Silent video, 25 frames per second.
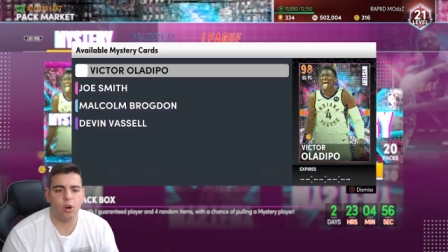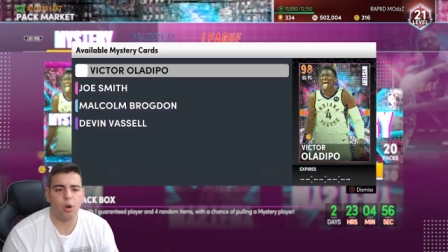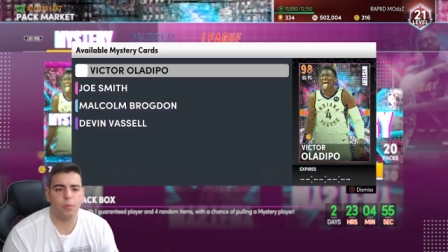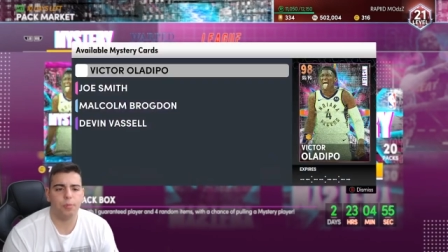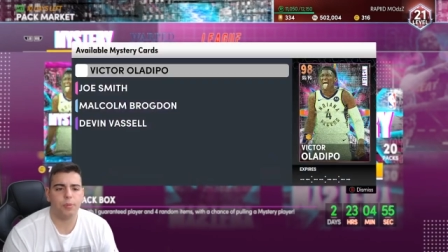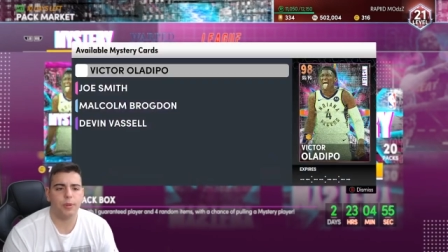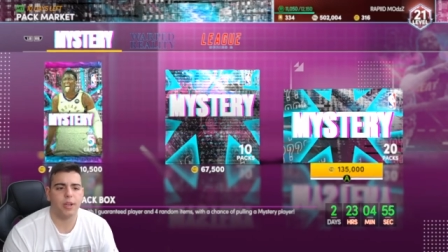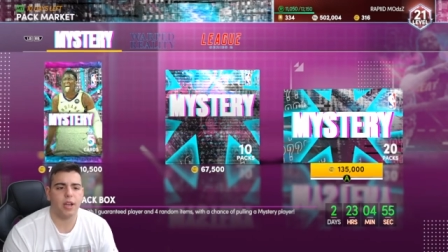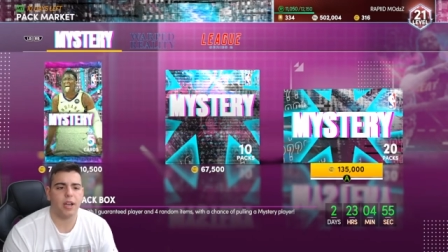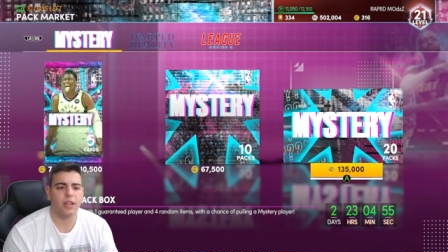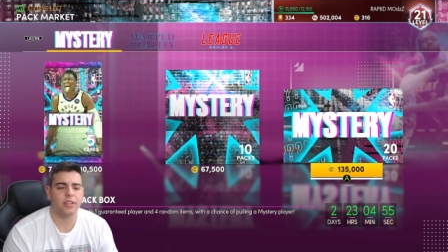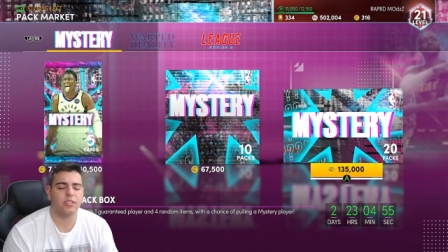
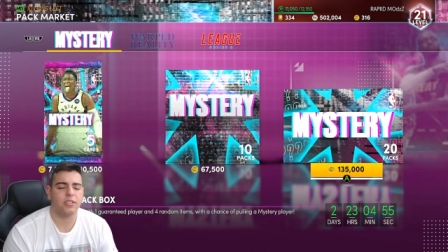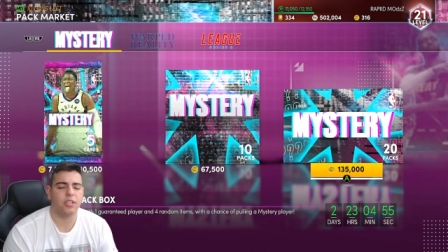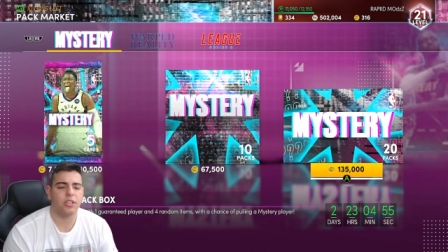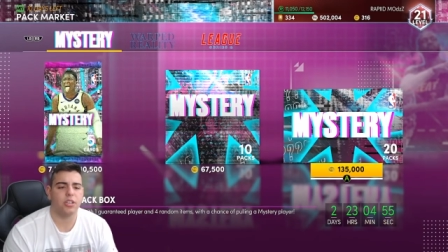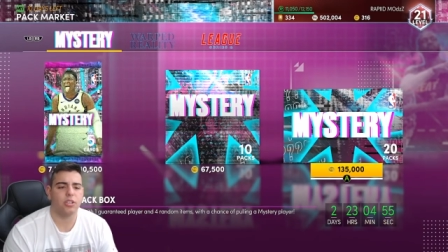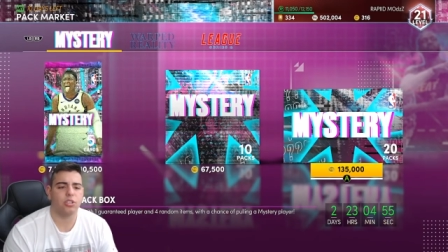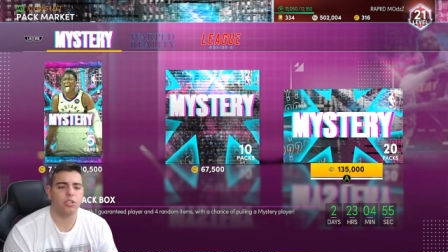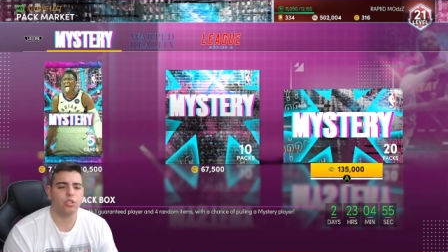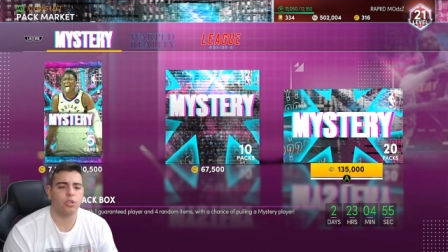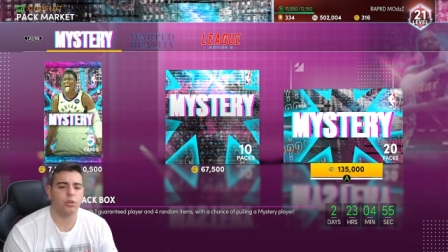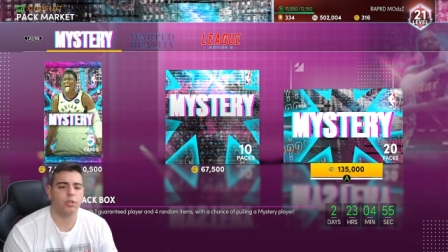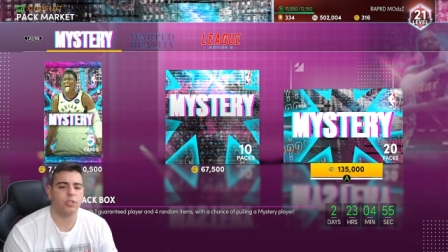Hope you guys did
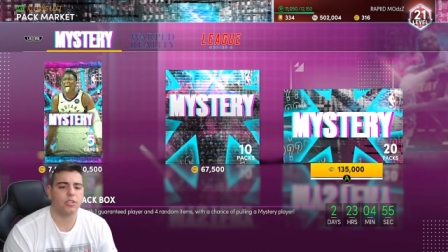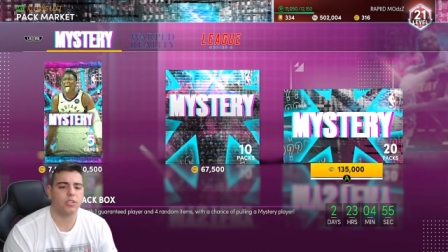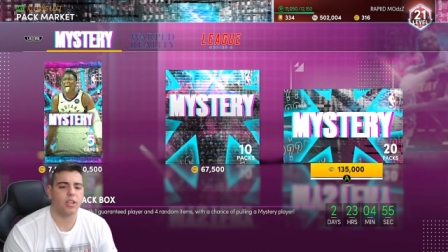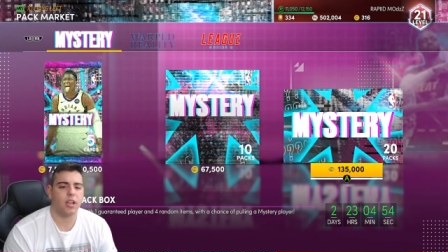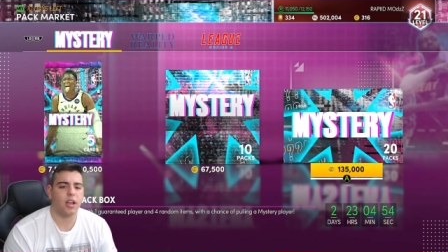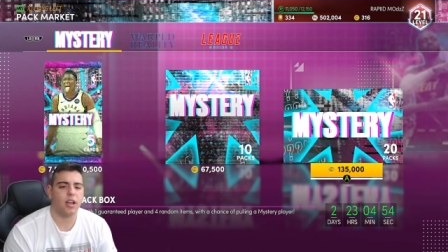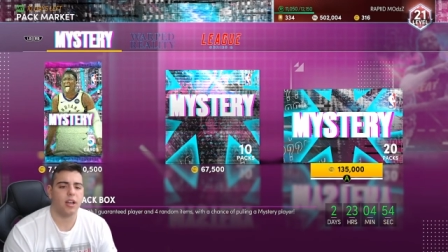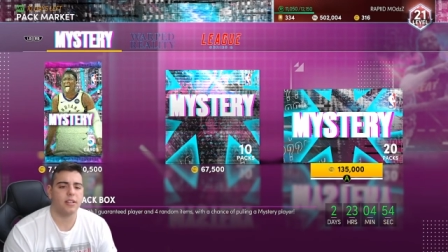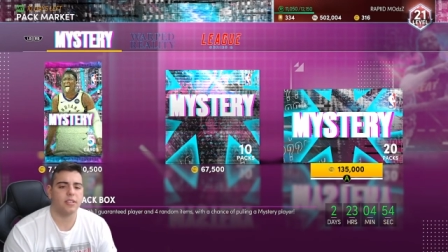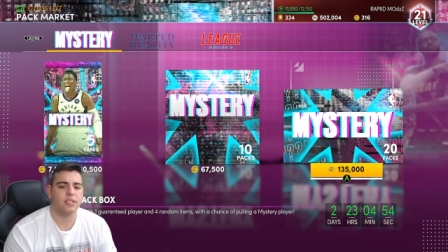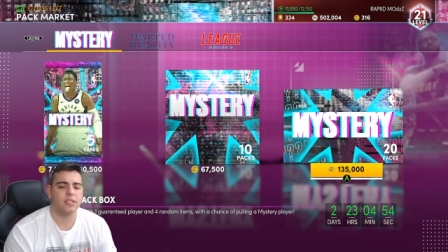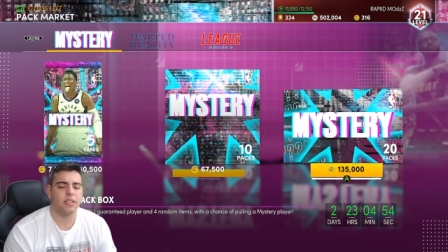enjoy this
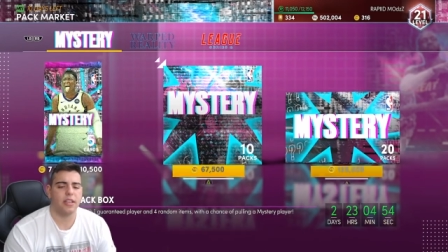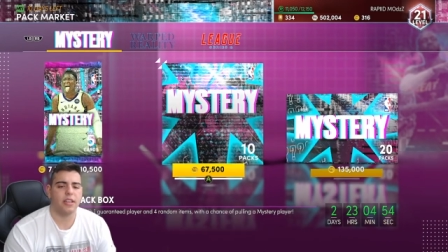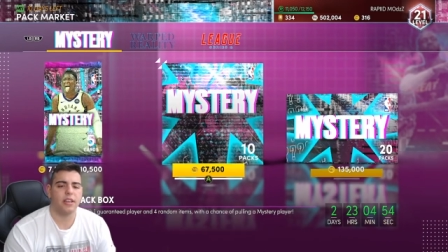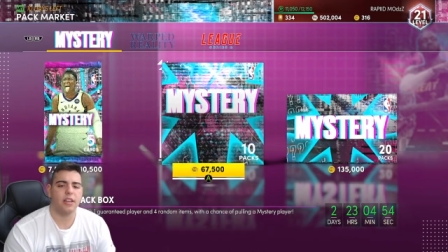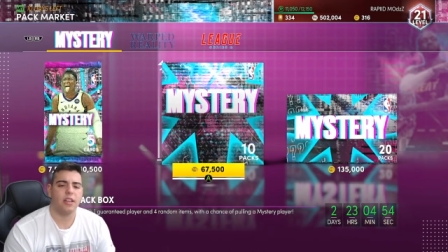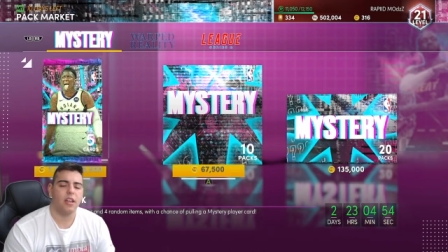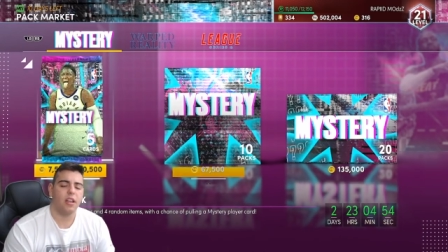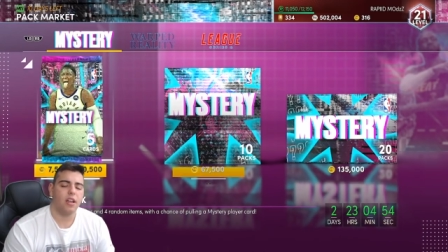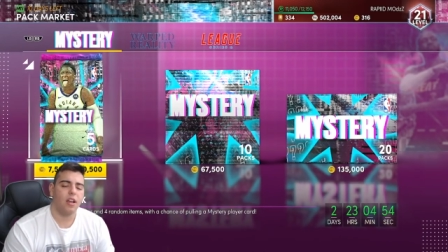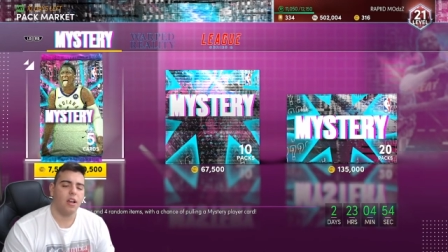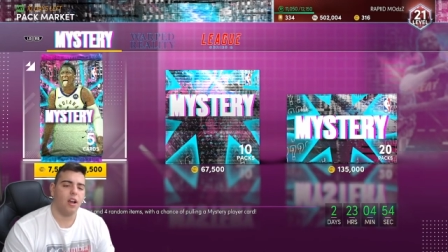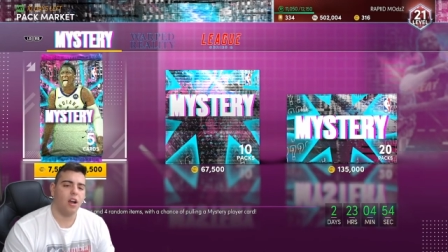
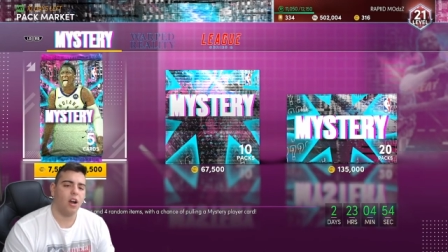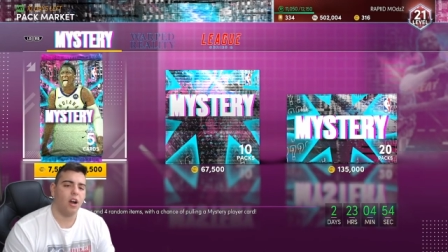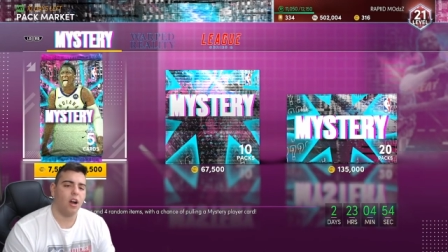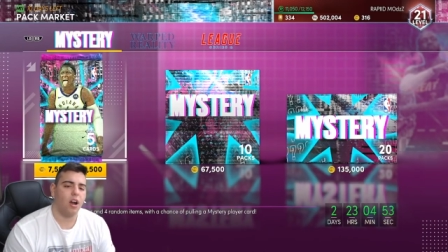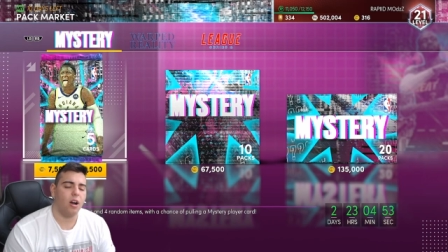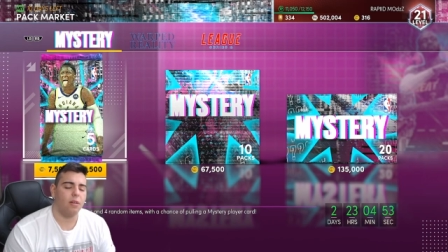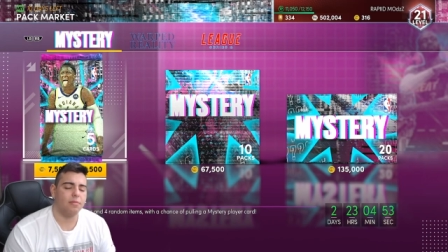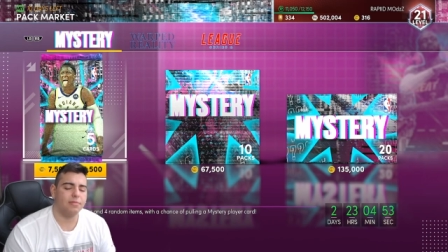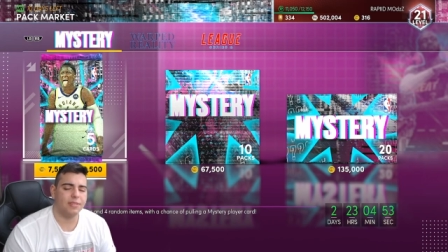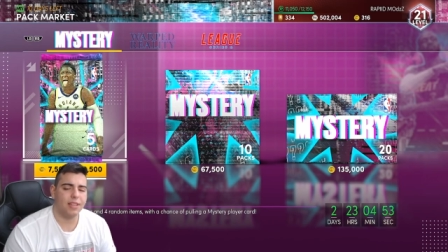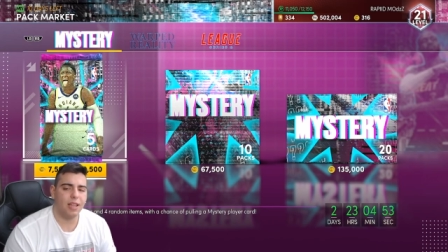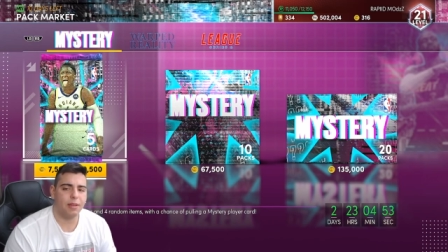content.
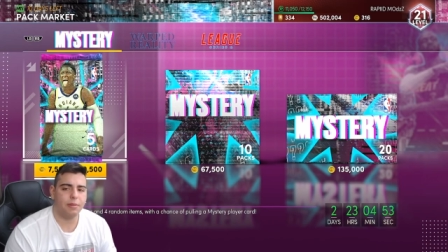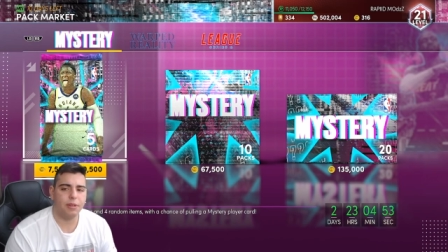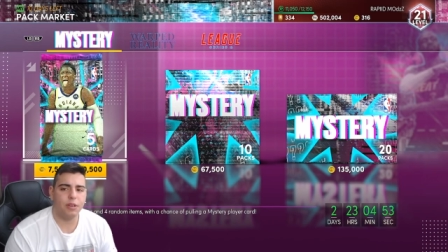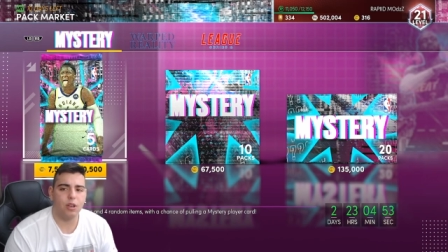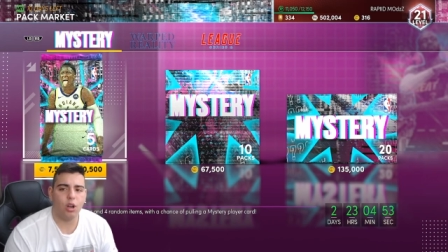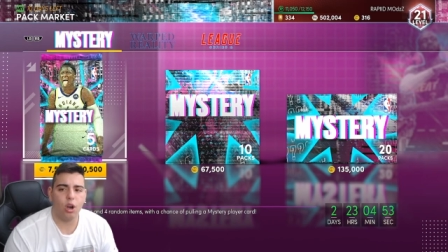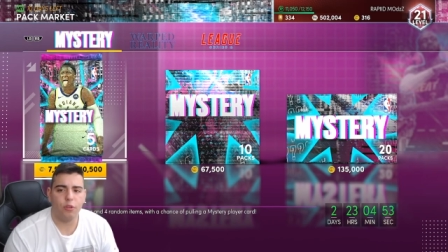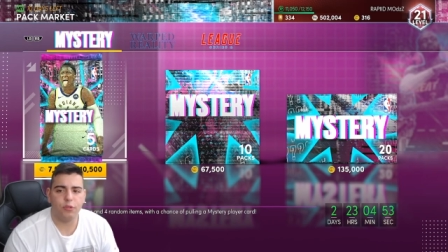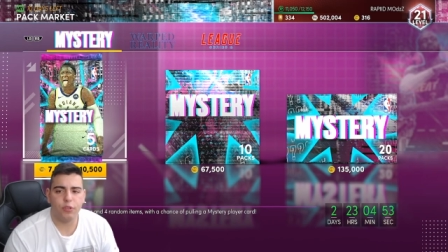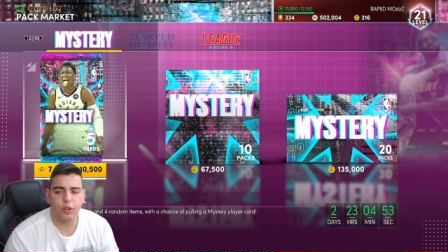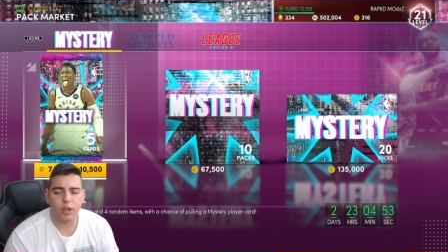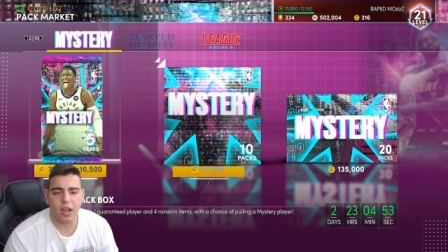Um, let me
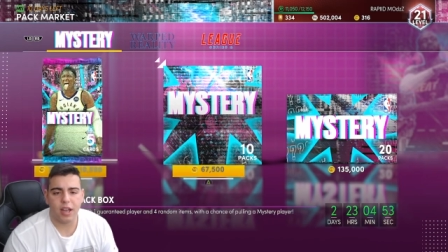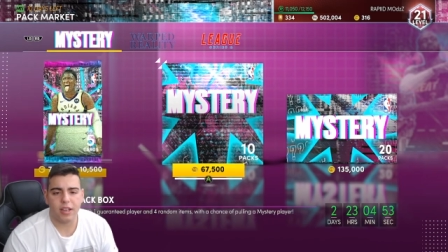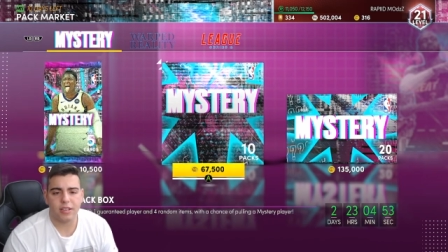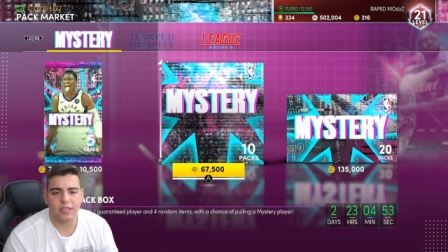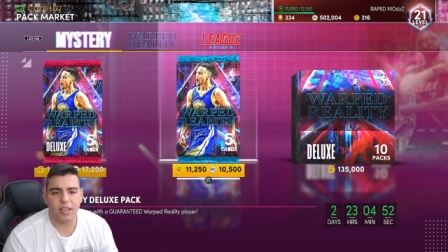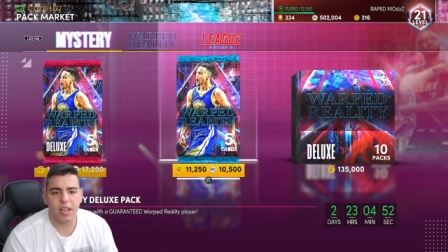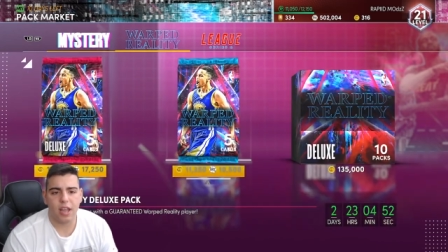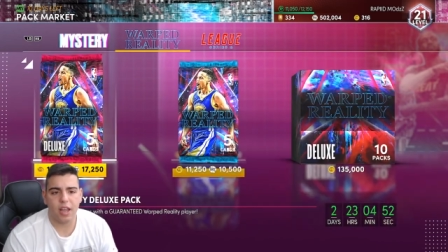know if you guys